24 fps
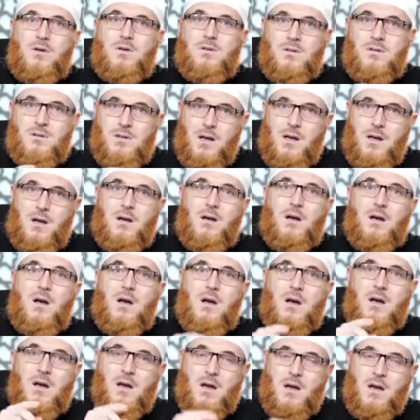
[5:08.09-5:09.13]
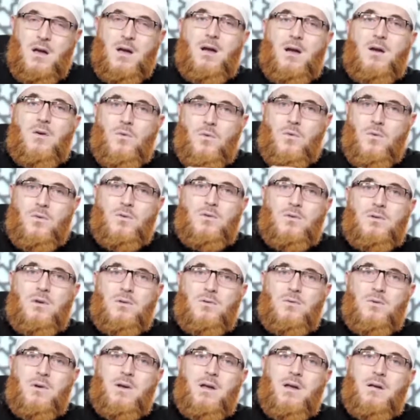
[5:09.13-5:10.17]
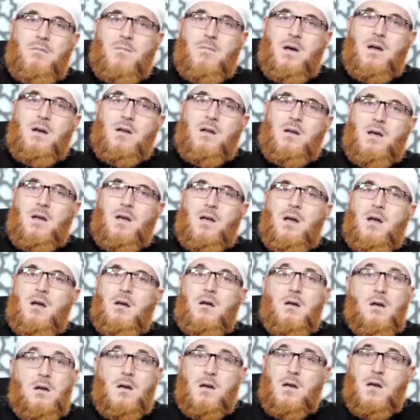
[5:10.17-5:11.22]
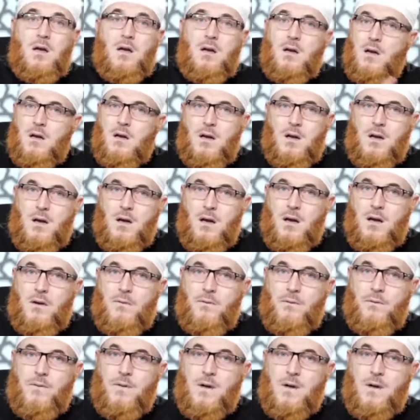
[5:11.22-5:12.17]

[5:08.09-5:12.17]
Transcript: Still, in order to get married again and again and again,